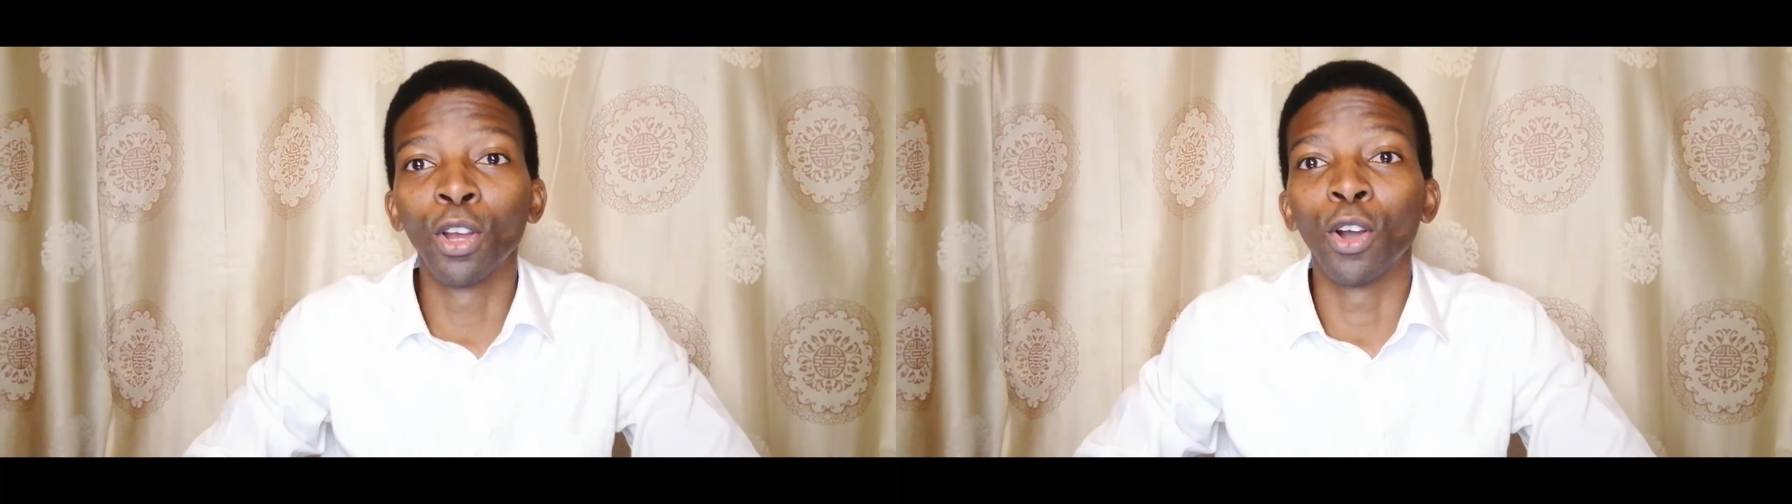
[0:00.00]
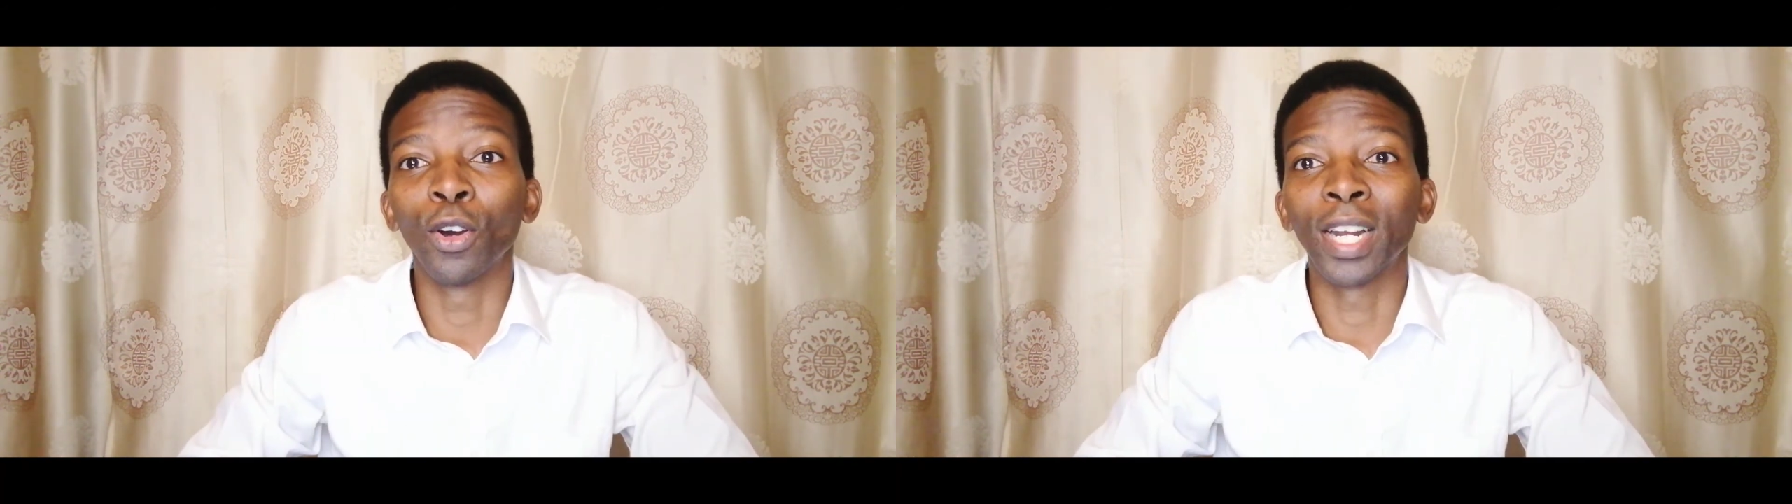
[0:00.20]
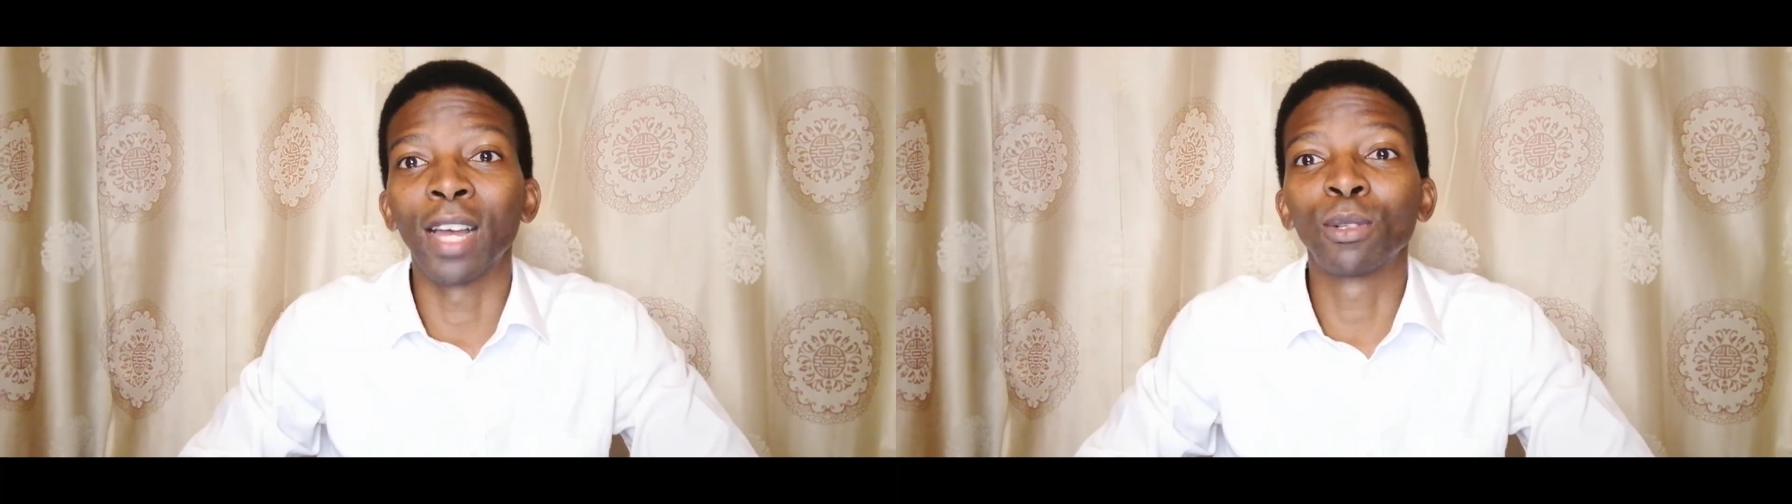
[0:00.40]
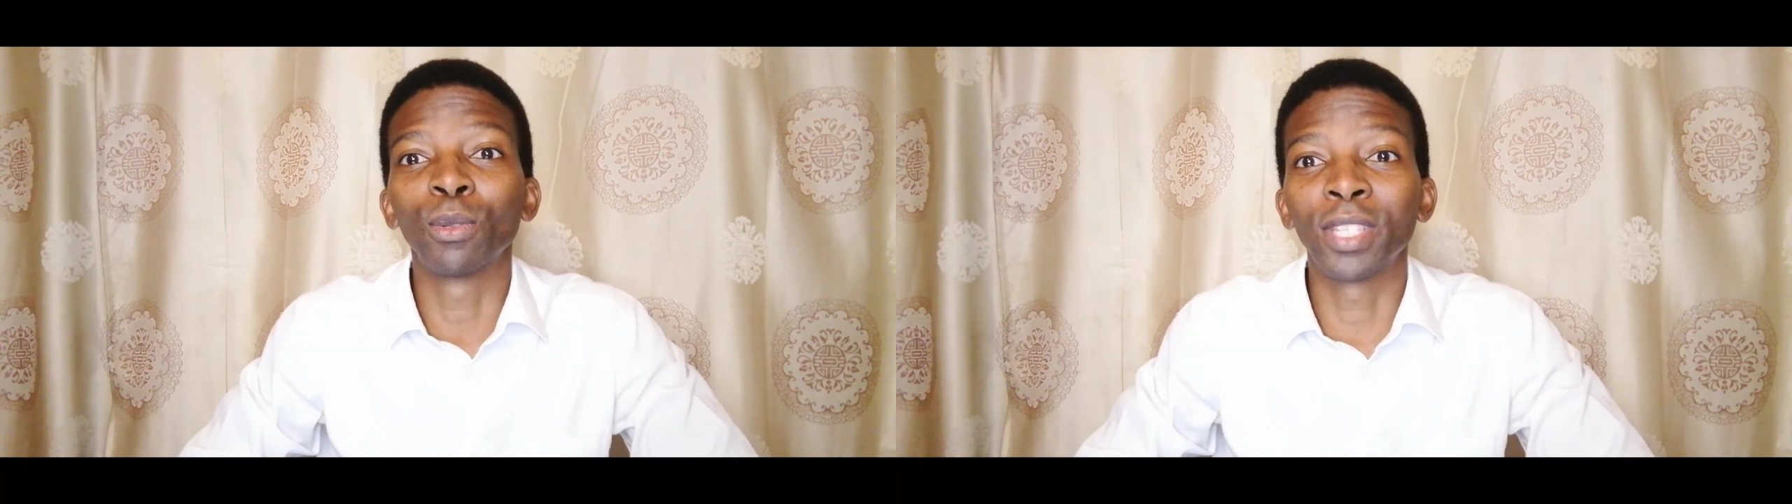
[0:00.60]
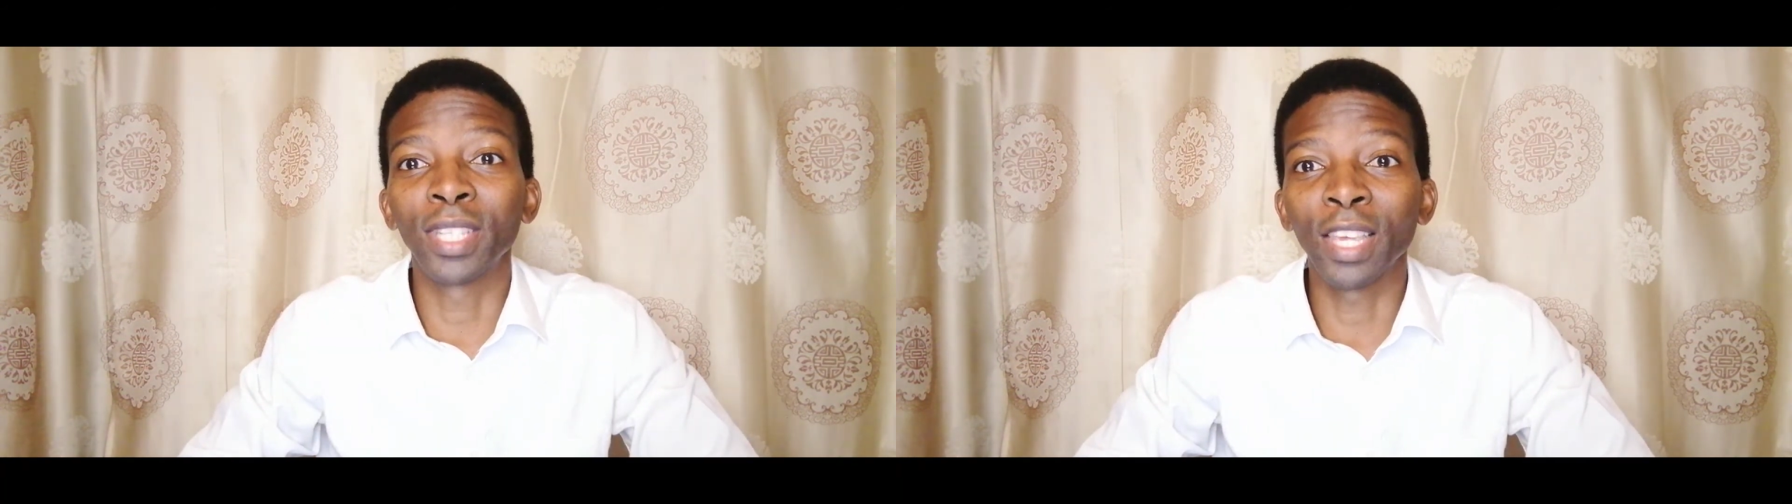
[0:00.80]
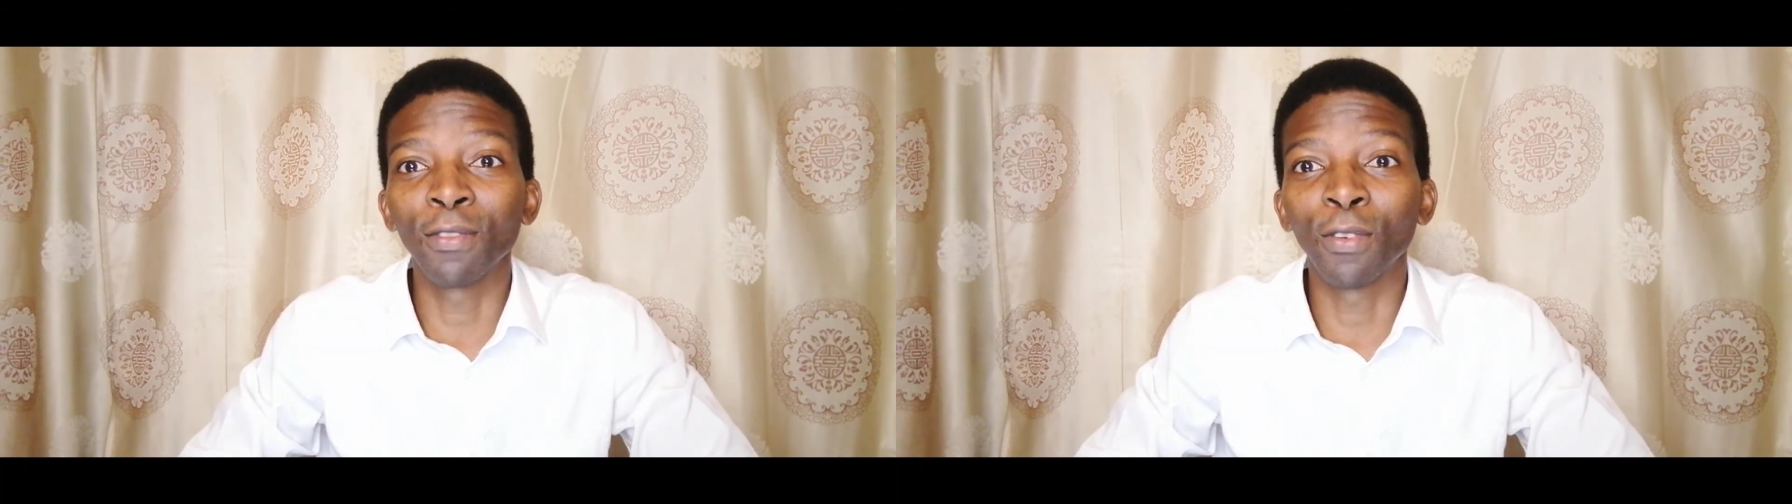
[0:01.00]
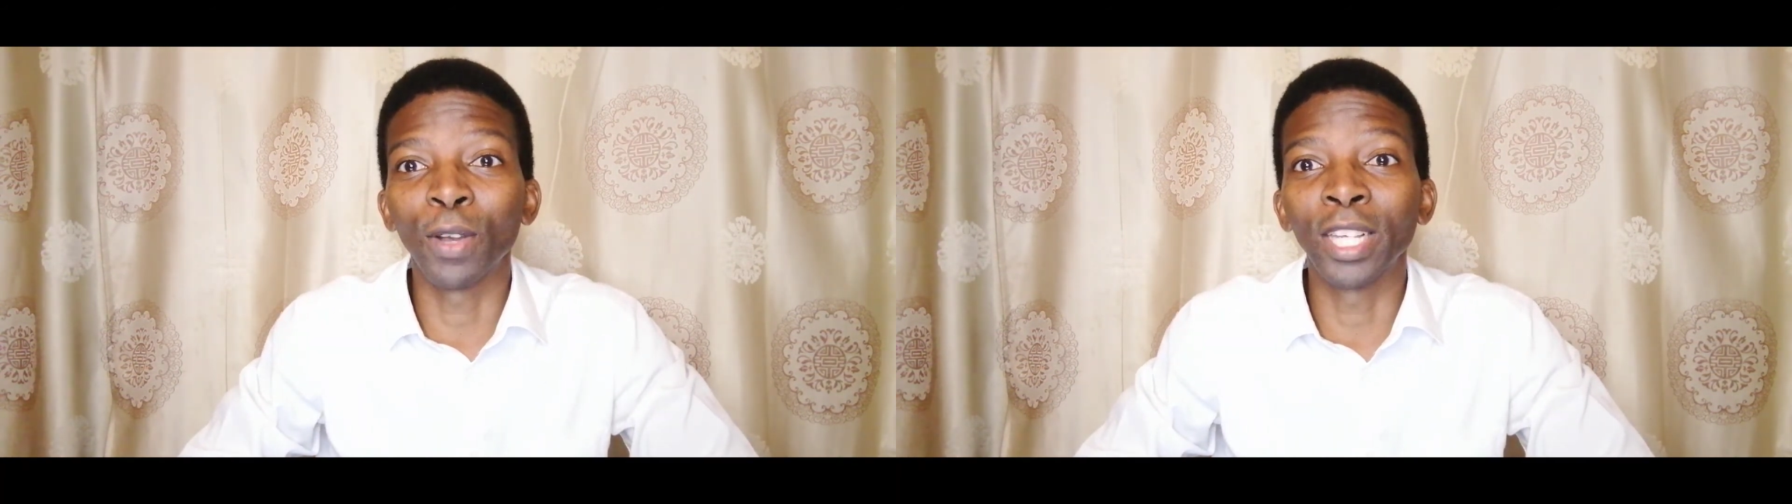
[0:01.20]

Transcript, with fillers: on how to save for